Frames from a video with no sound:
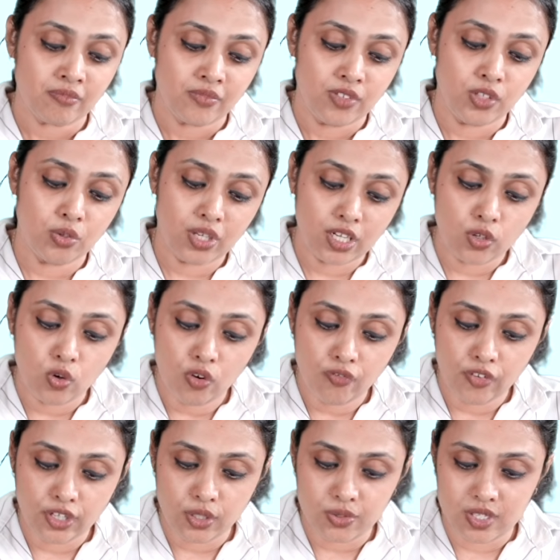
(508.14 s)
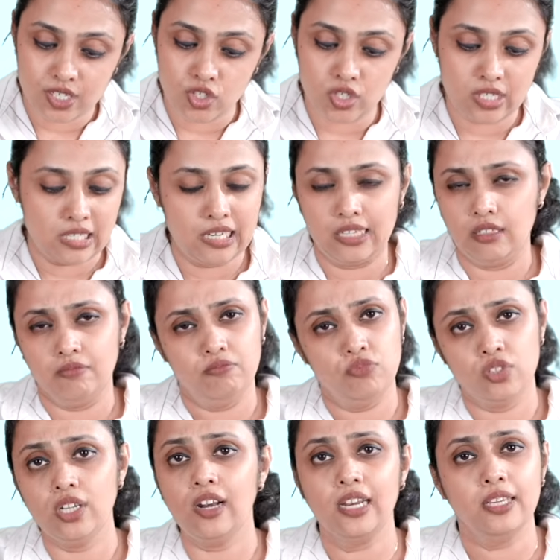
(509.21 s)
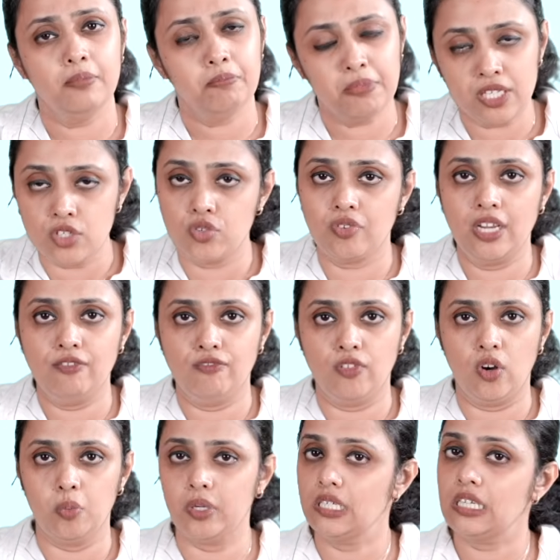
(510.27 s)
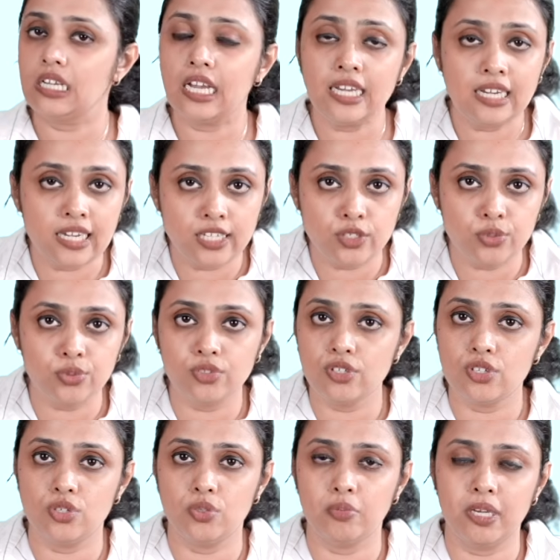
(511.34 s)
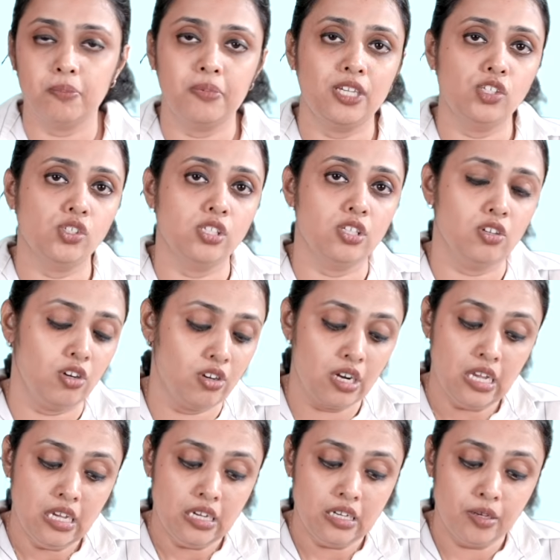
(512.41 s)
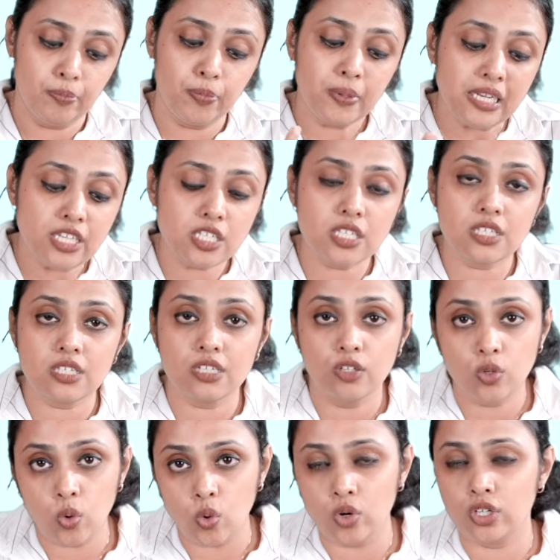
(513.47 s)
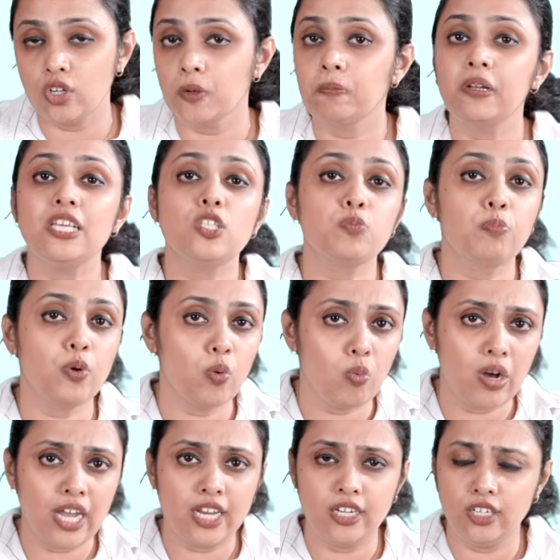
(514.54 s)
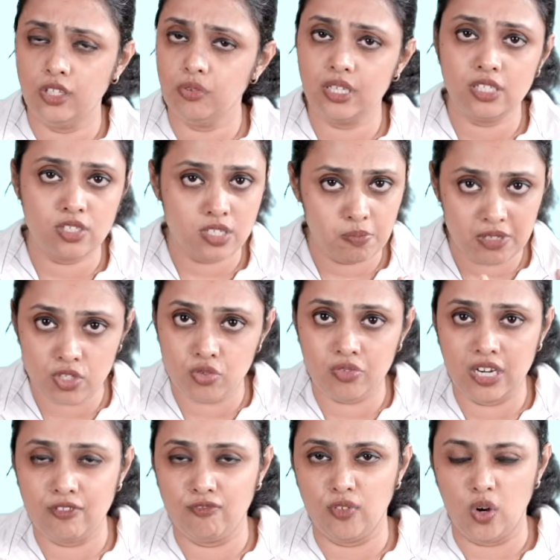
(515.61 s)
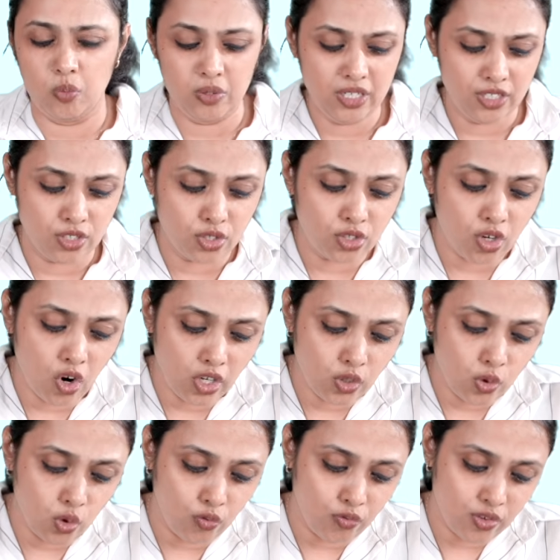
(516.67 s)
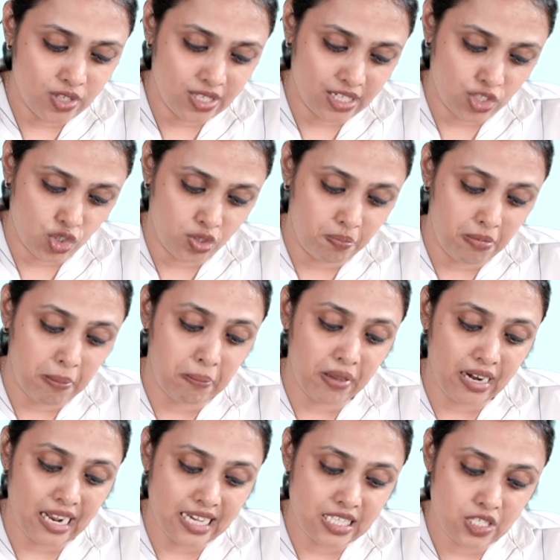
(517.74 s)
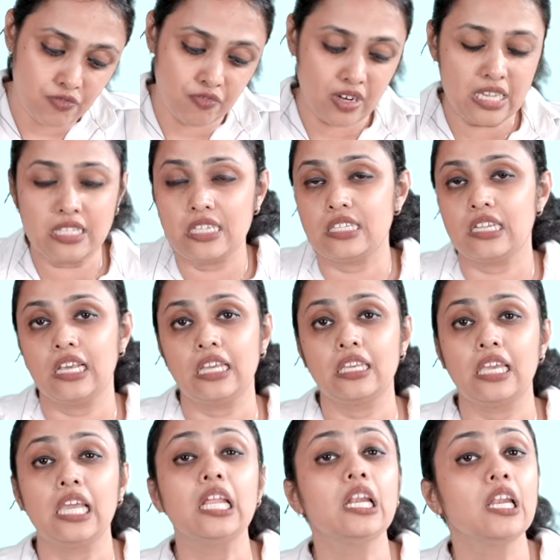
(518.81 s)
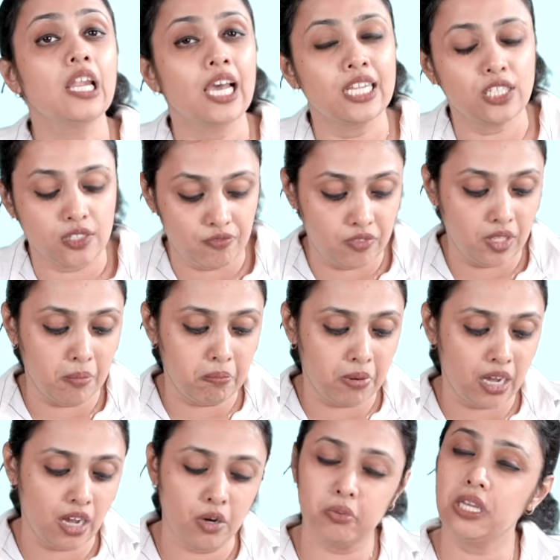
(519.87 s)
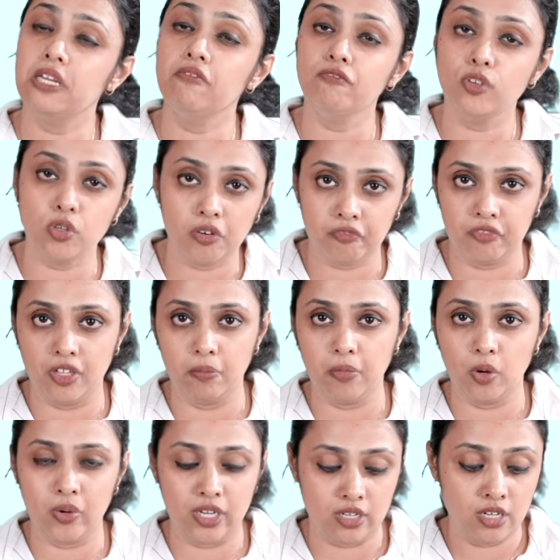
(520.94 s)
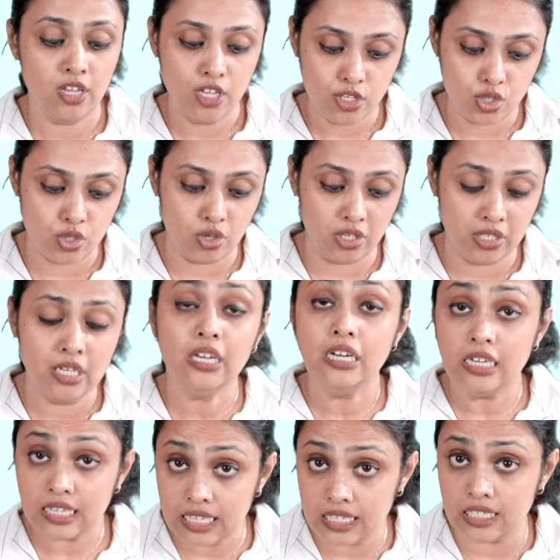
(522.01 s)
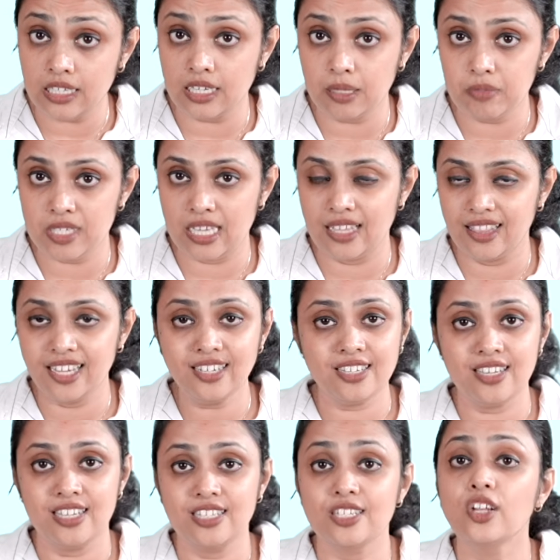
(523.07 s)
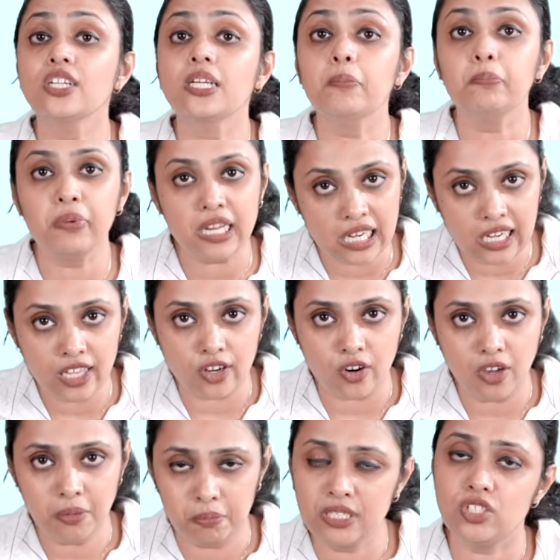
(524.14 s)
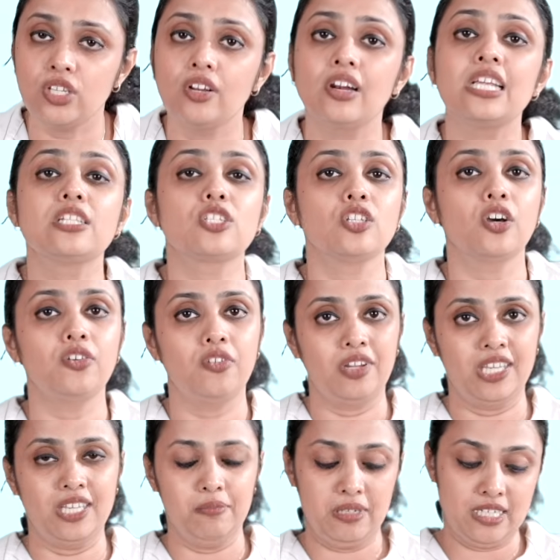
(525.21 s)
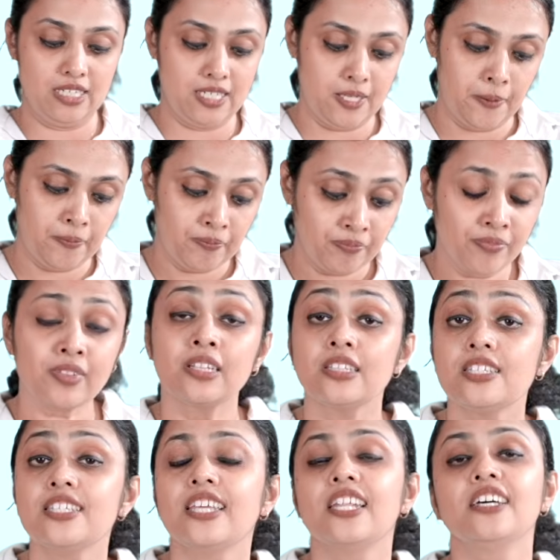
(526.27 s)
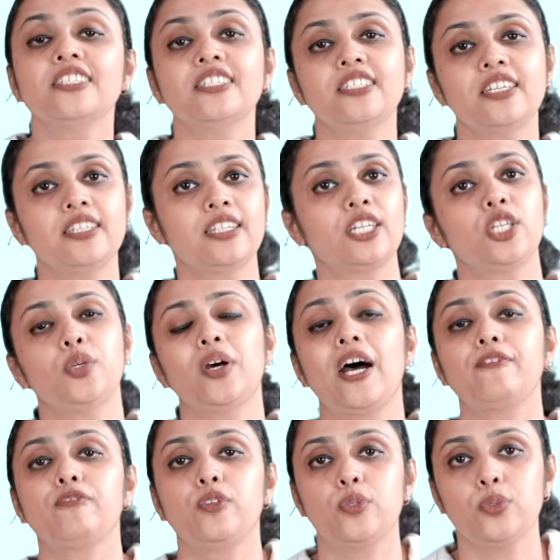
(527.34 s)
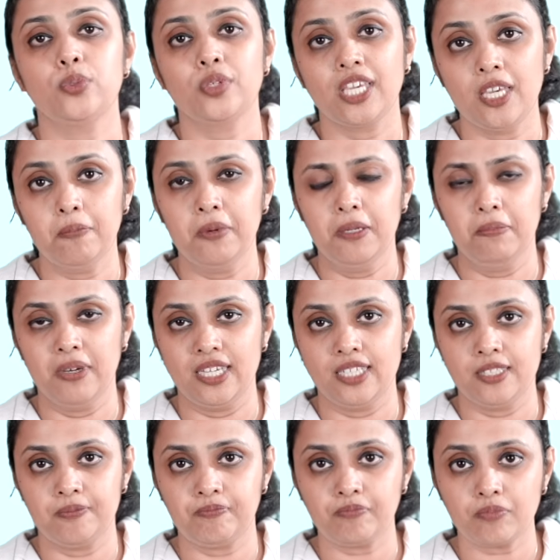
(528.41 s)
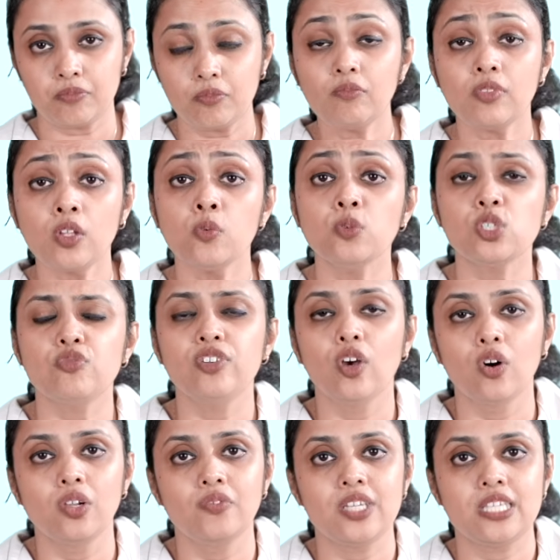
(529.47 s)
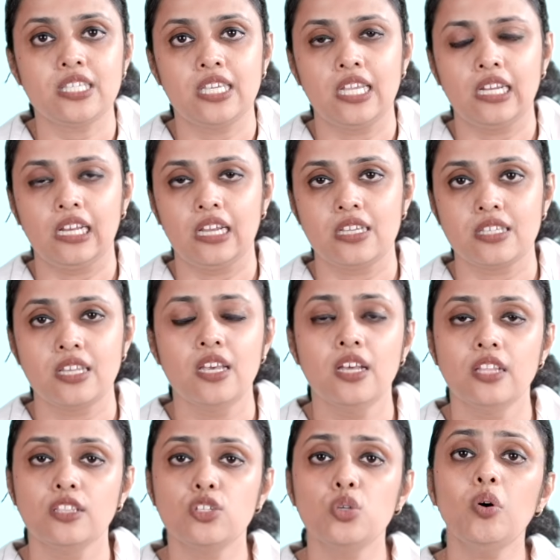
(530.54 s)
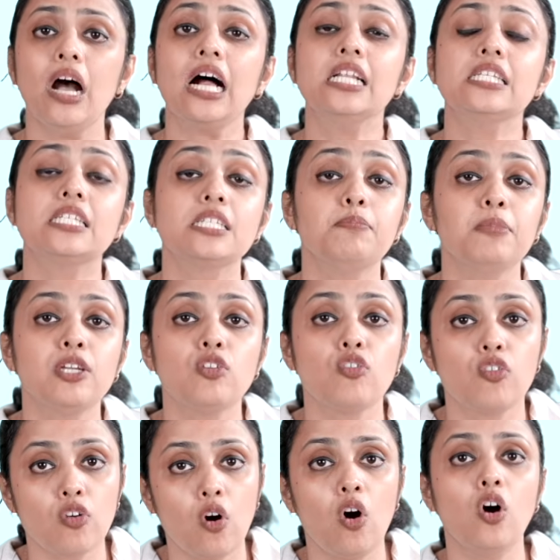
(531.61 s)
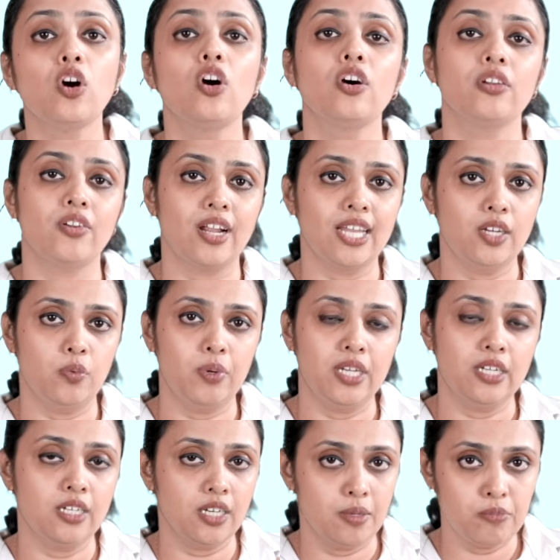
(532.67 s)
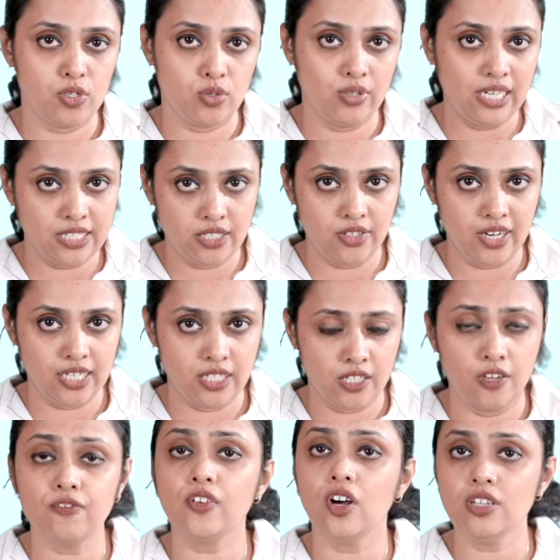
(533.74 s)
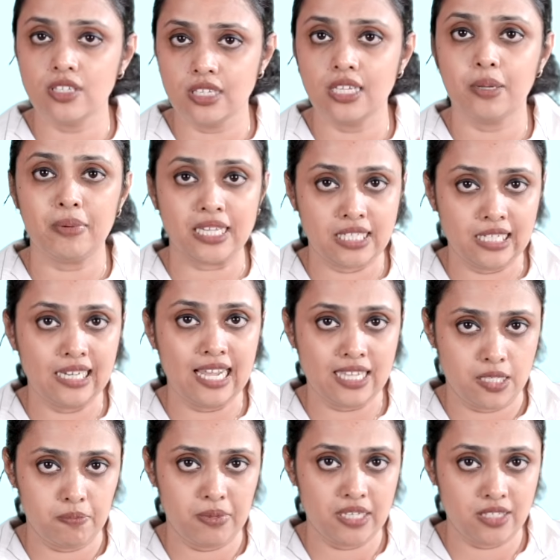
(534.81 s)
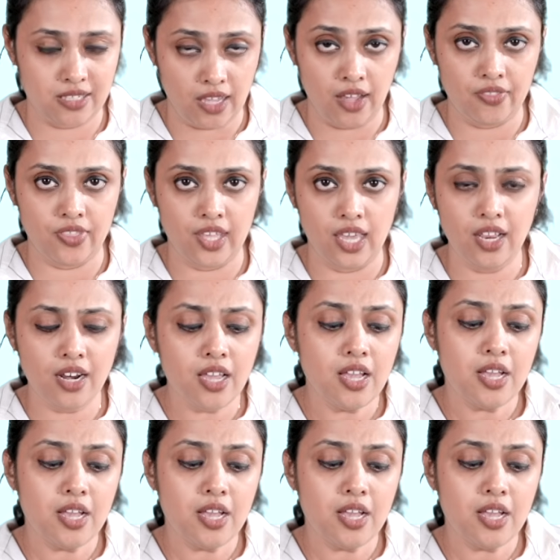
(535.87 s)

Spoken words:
you can go for usages like generally be straightforward, kindly do this to my patient, or please note, or please provide. You can just be straightforward. Do not go for such memorized phrases like in light of the above, in view of the above, and so on. Again, here I'm saying that it's not completely wrong, but generally it's not recommended. This is another thing that you have to keep in mind, which we always say in class. There's no ultimate wrong or right when it comes to letter writing. Of course, grammatical aspects are there,